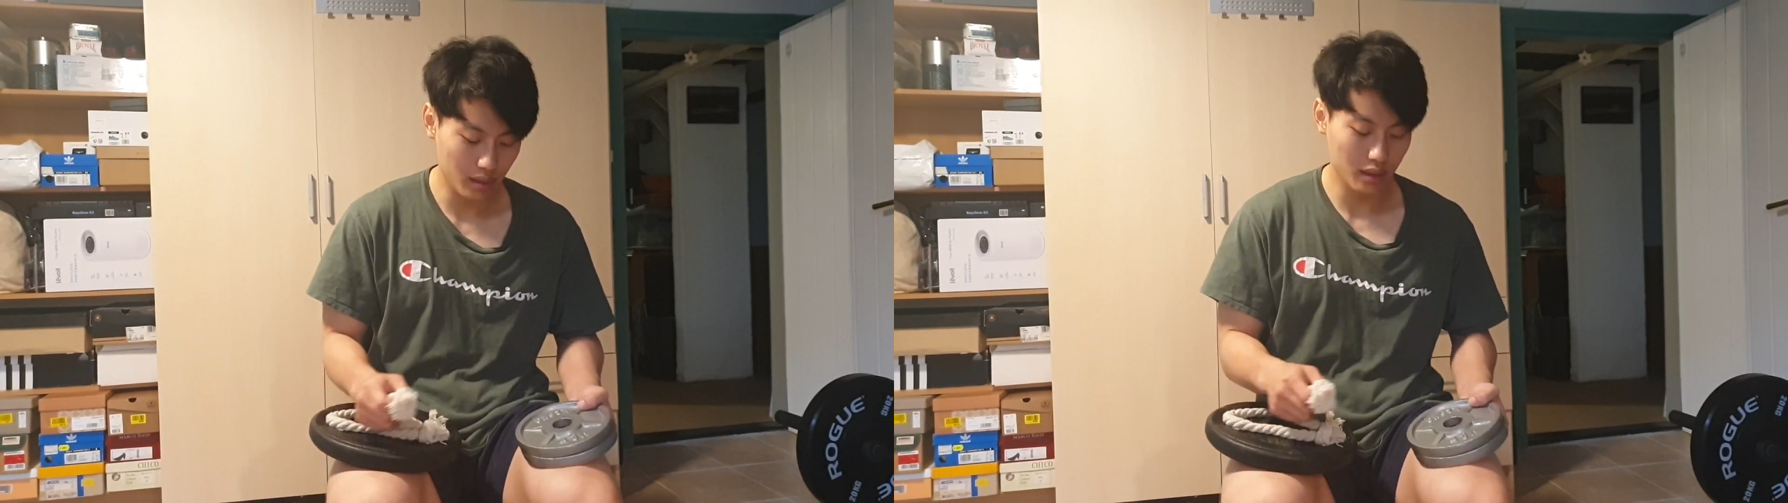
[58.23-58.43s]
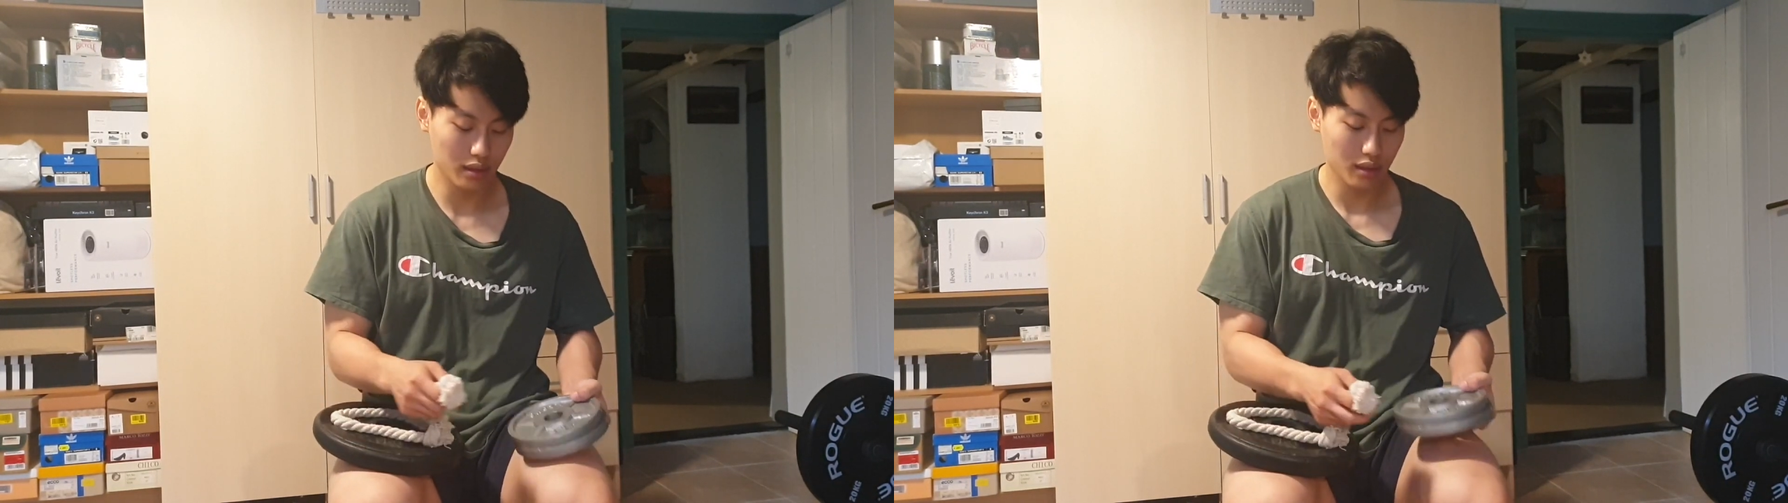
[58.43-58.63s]

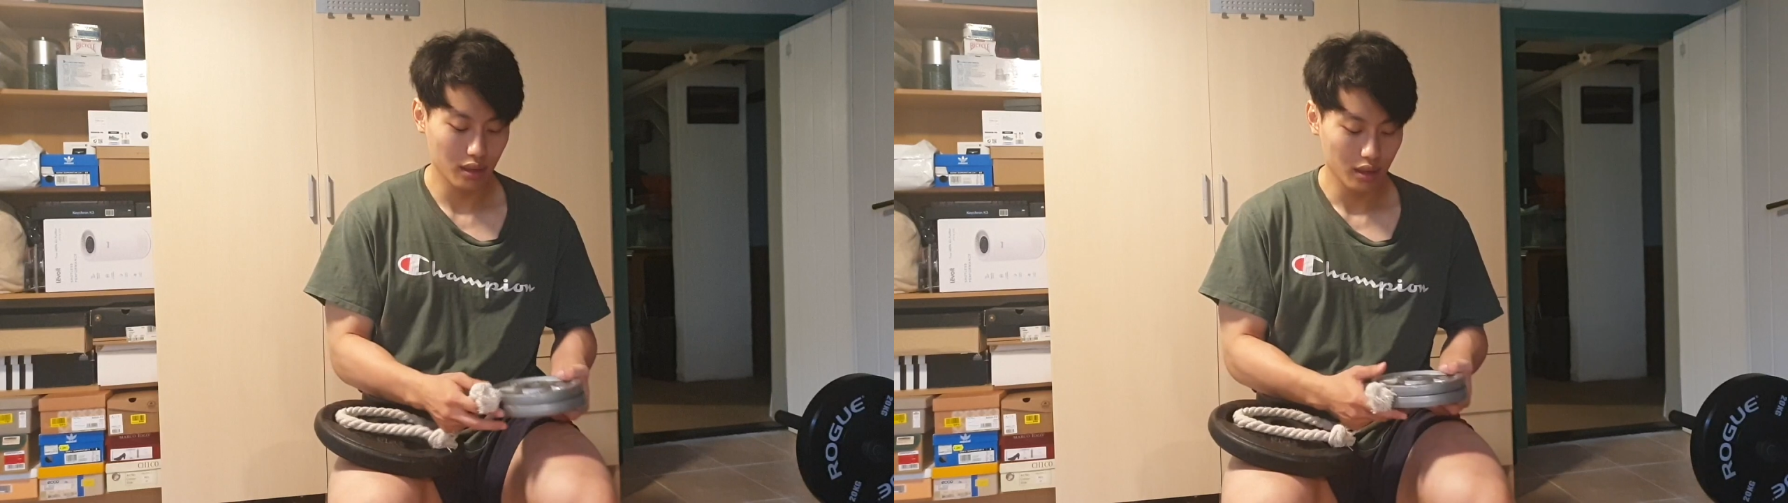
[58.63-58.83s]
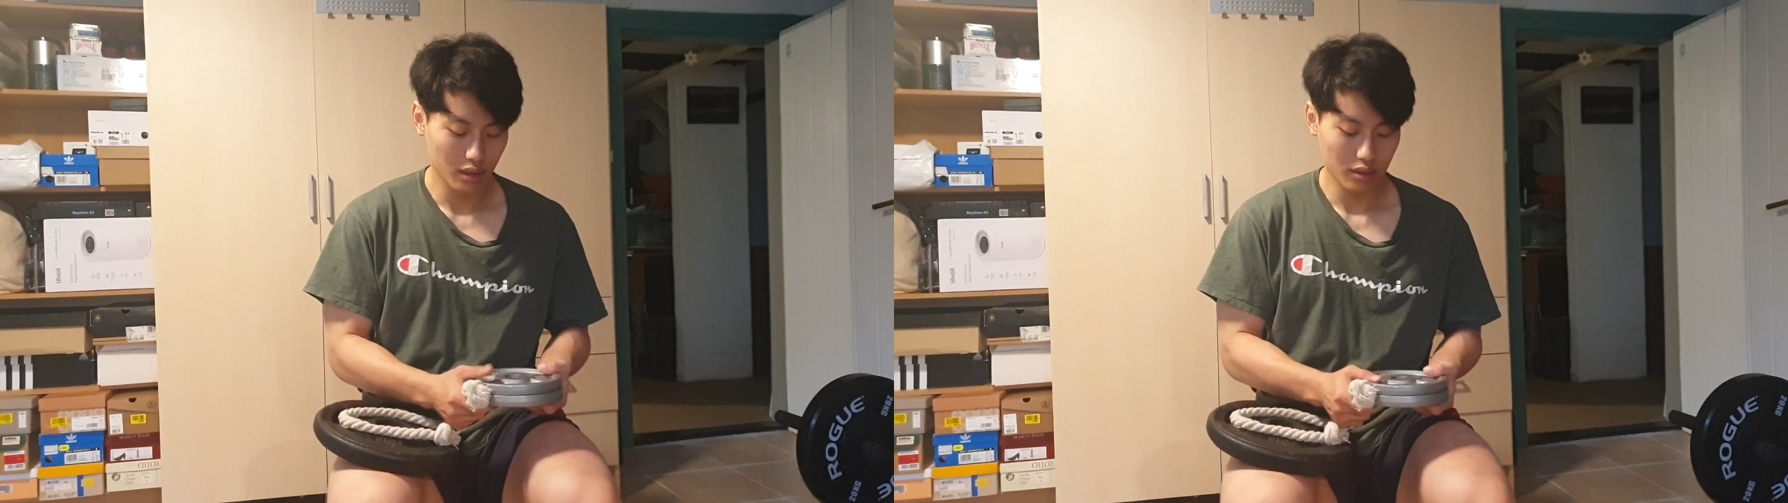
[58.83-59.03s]
it.
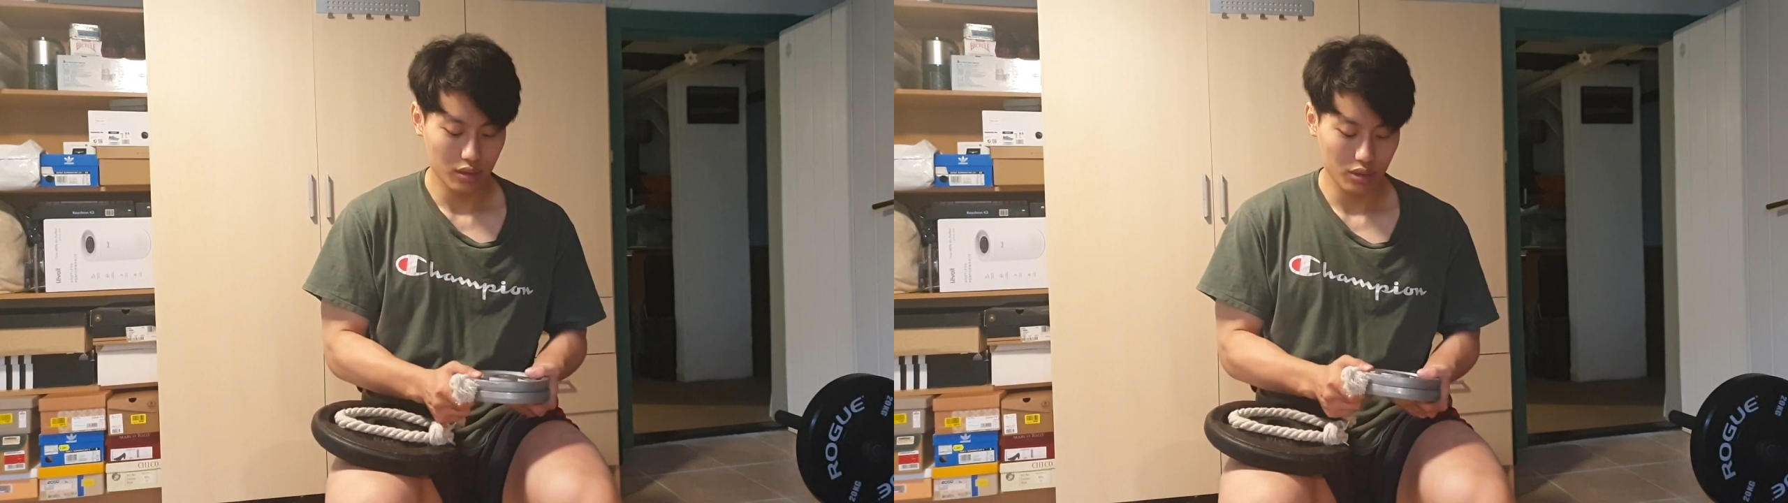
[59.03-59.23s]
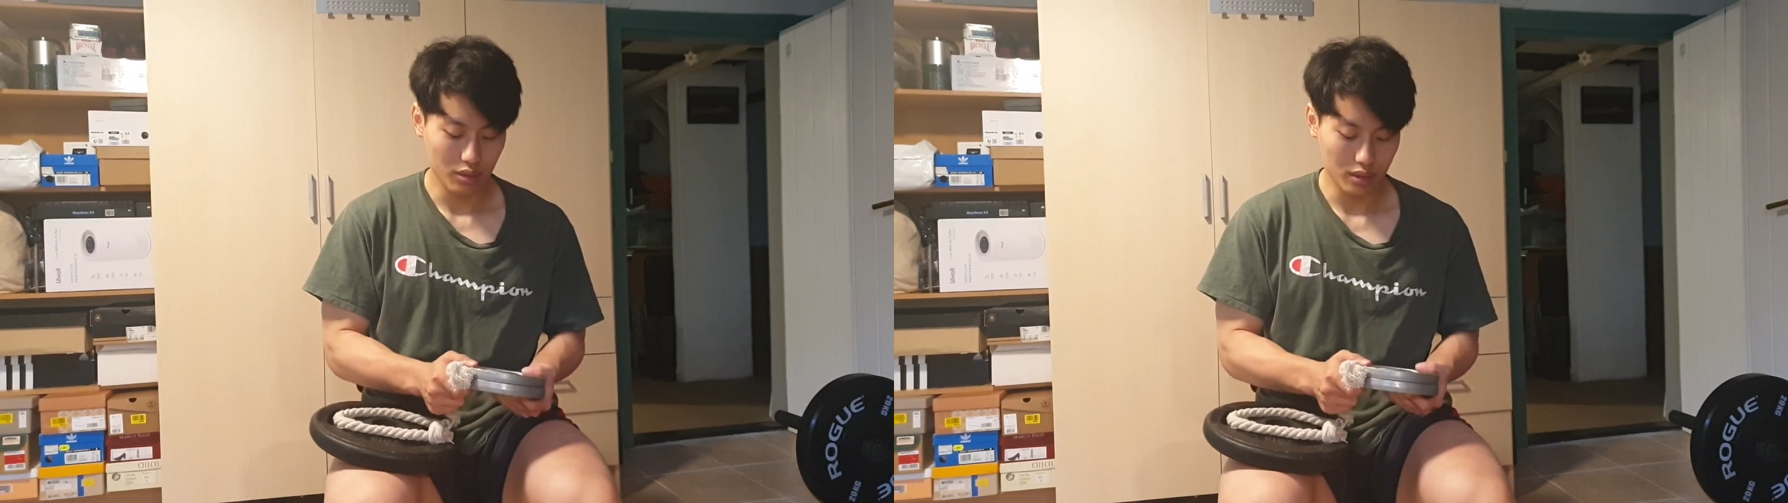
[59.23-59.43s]

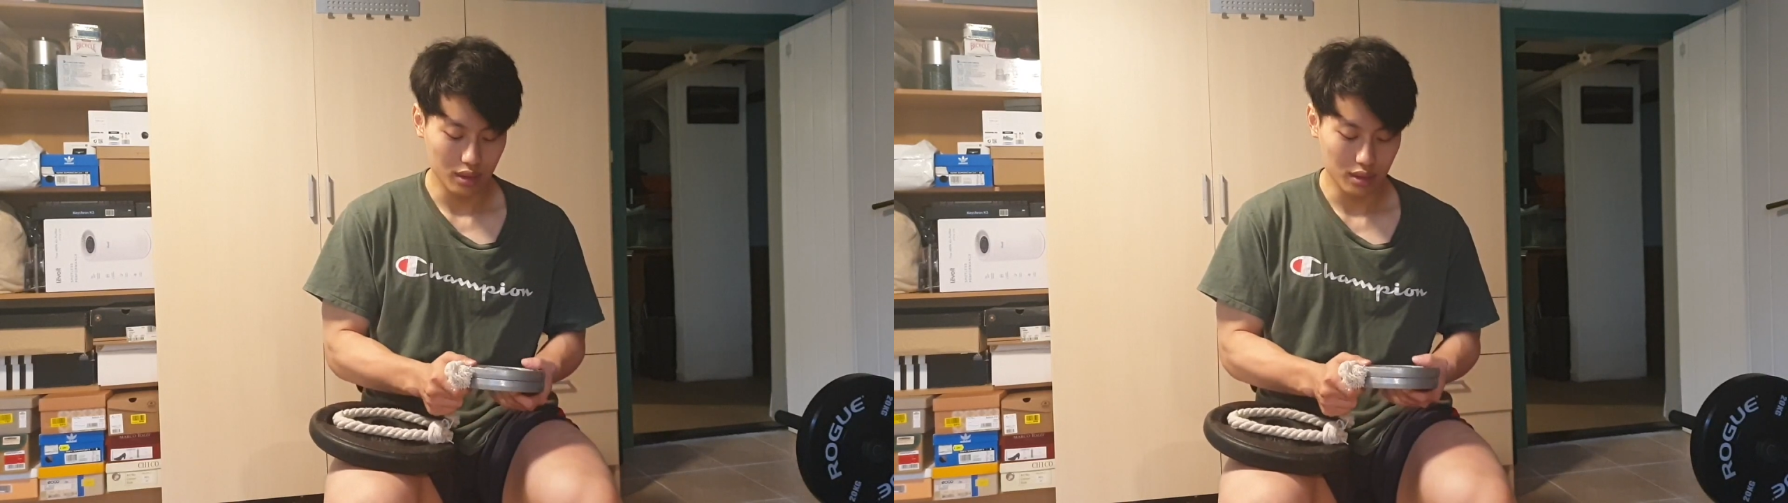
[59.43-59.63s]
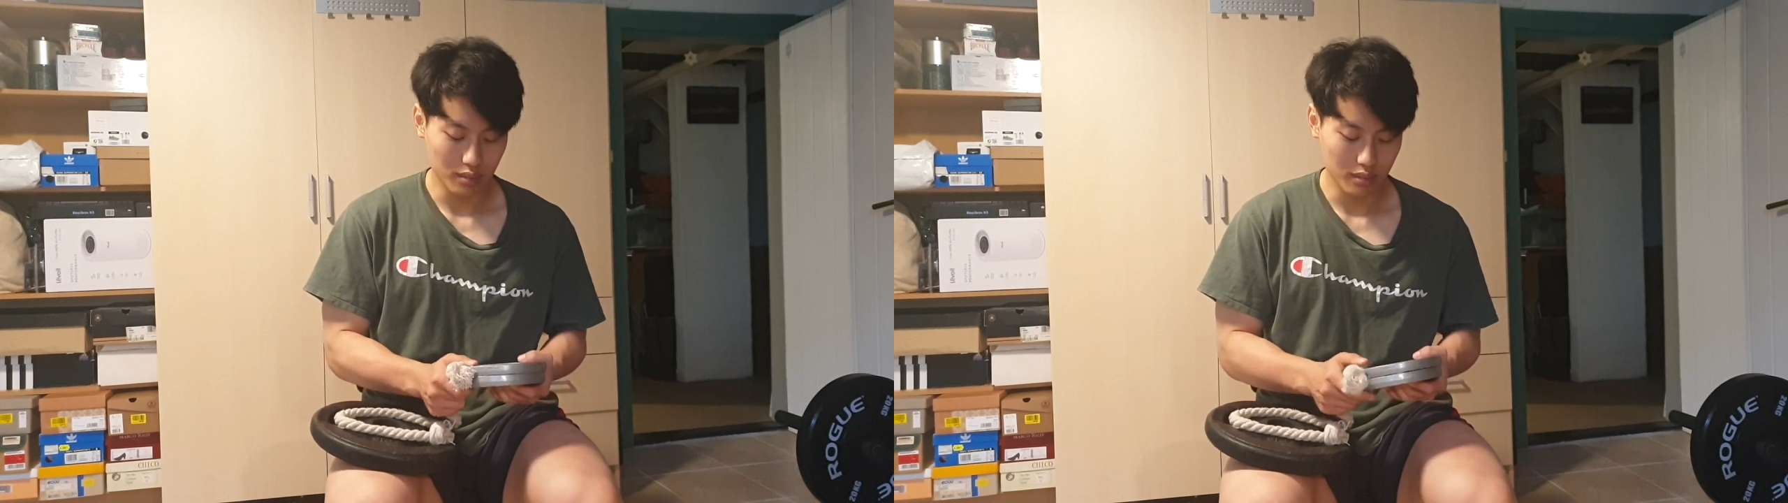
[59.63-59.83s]

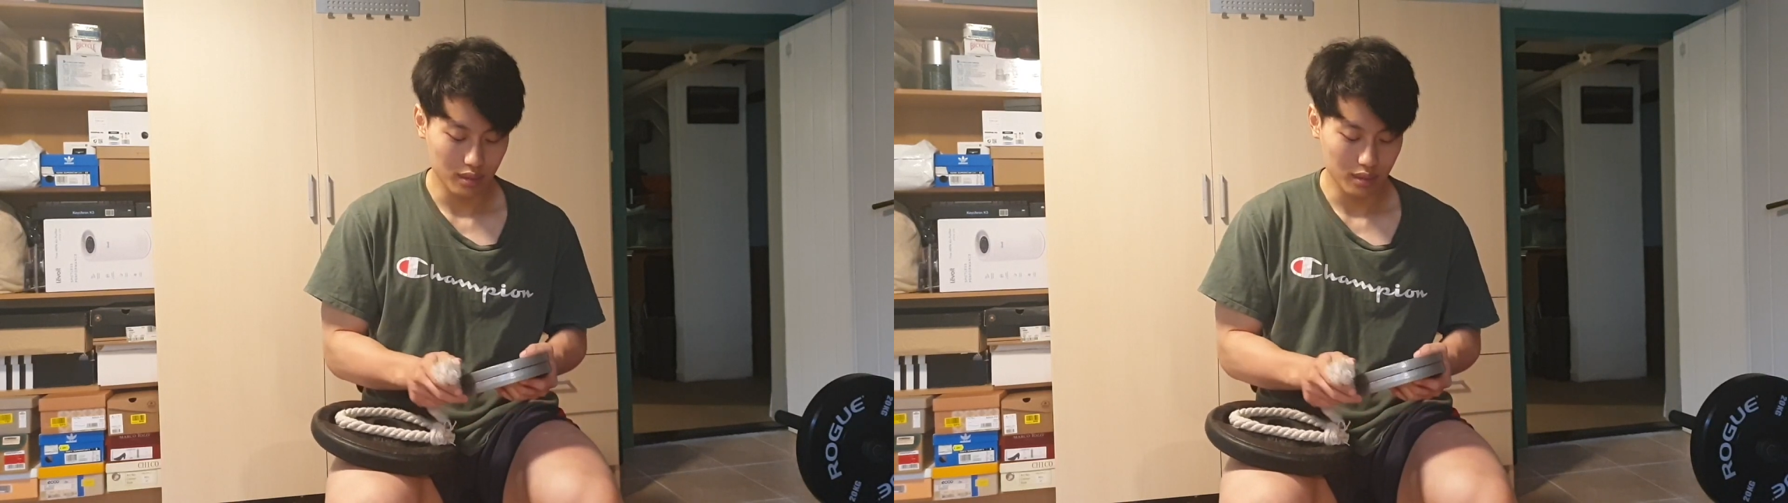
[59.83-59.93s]
So